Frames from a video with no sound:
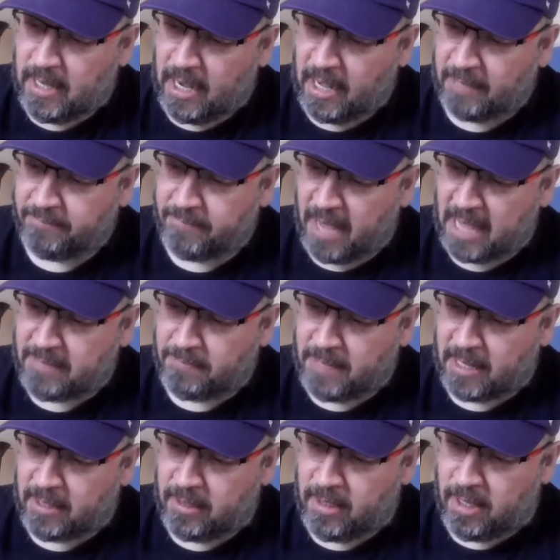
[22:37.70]
Mac
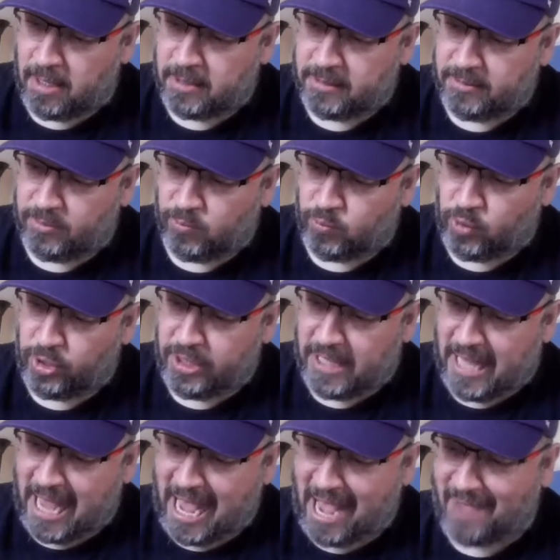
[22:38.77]
McClung would
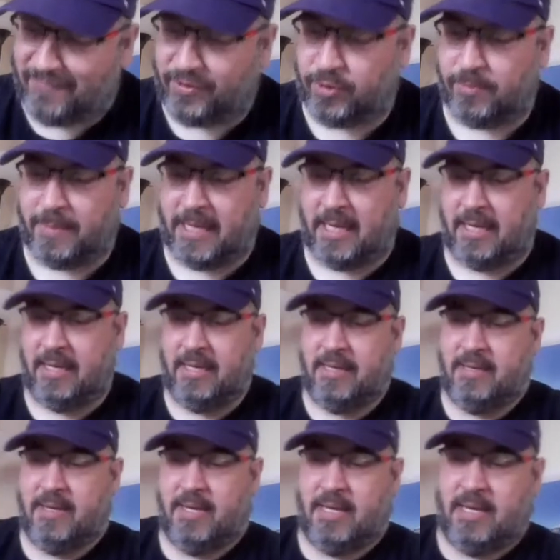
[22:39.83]
have to be
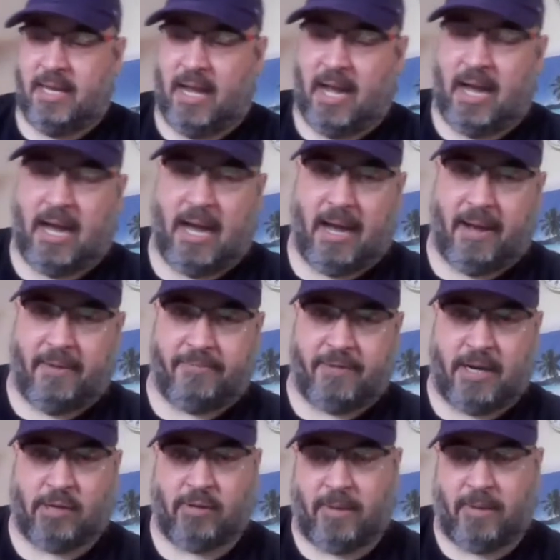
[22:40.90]
a
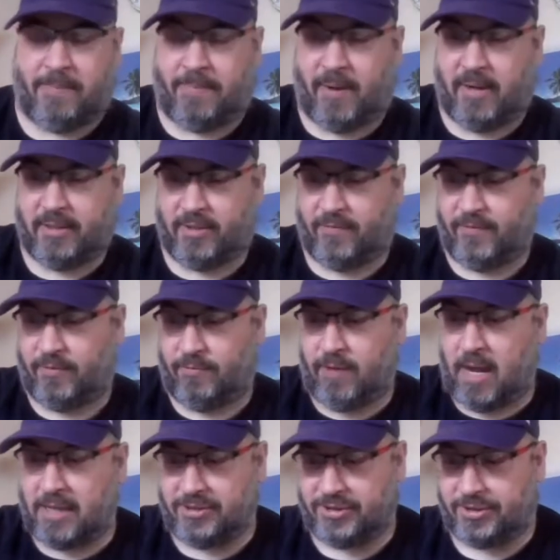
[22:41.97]
regular part of the
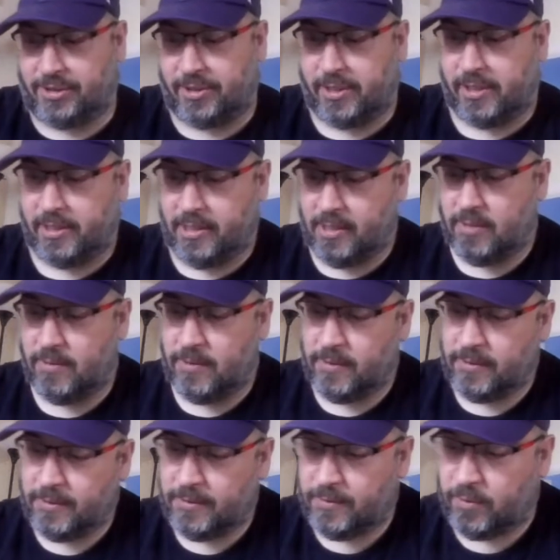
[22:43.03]
roster,
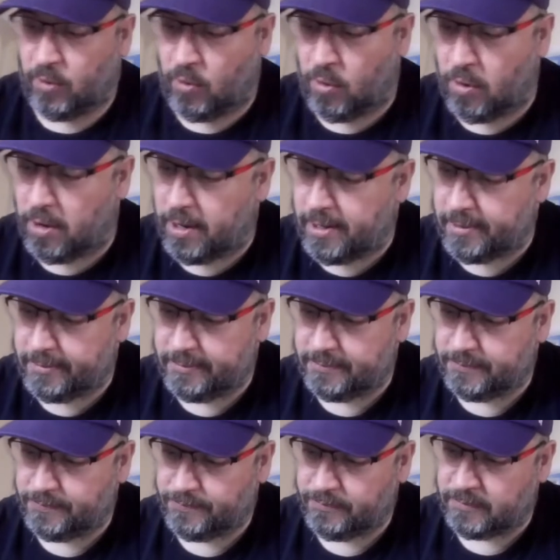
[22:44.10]
or
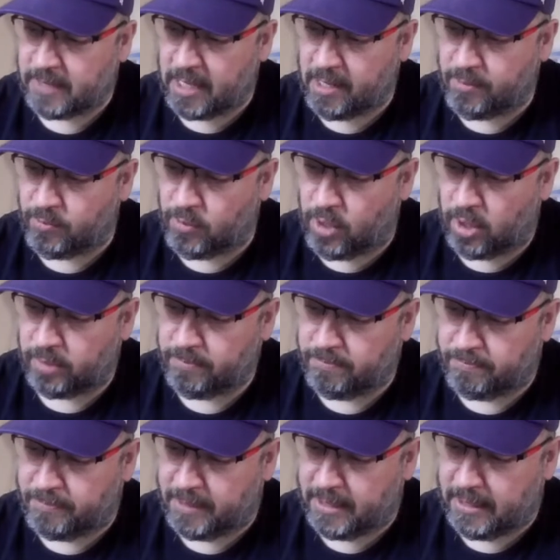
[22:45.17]
they won't
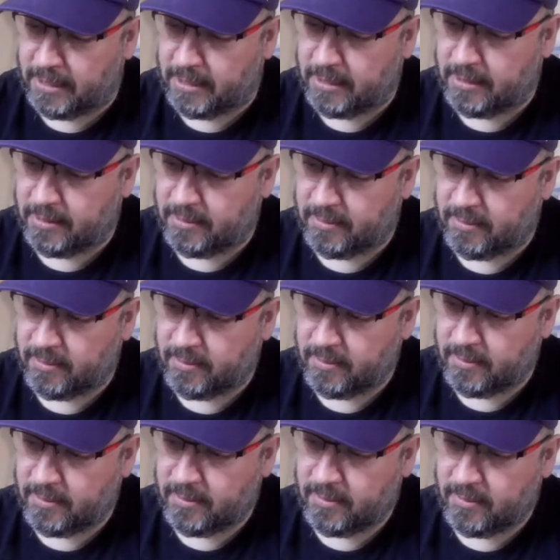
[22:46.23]
be
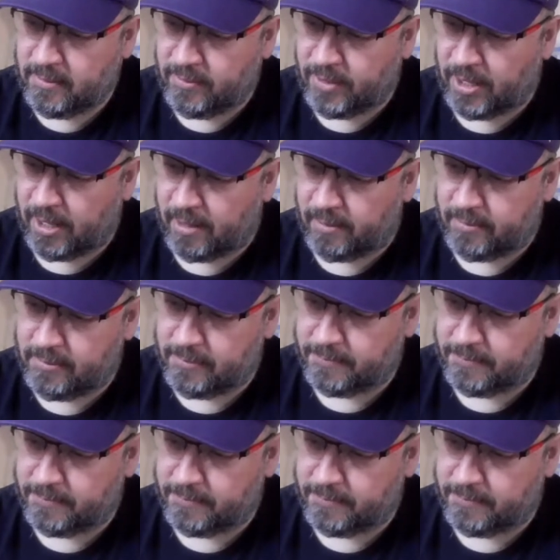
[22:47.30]
there.